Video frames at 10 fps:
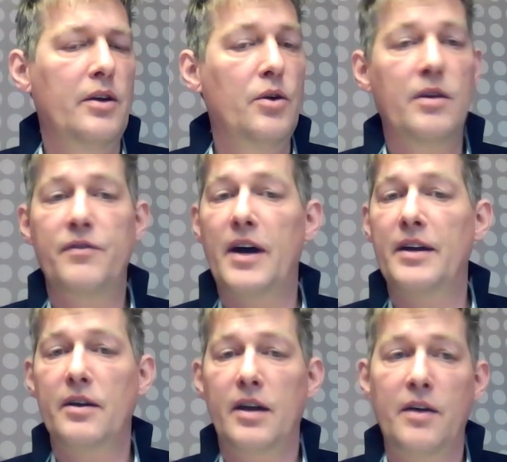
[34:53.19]
You can
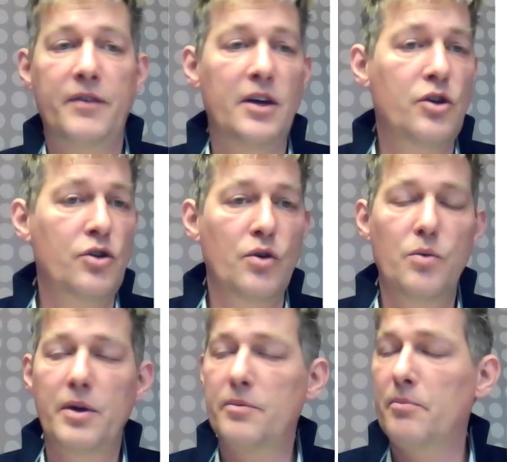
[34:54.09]
find an
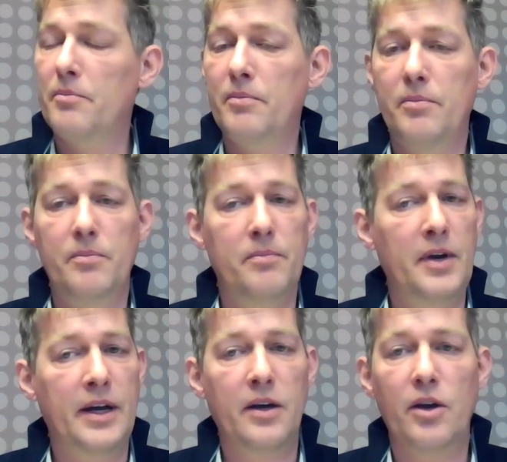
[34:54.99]
FAQ with like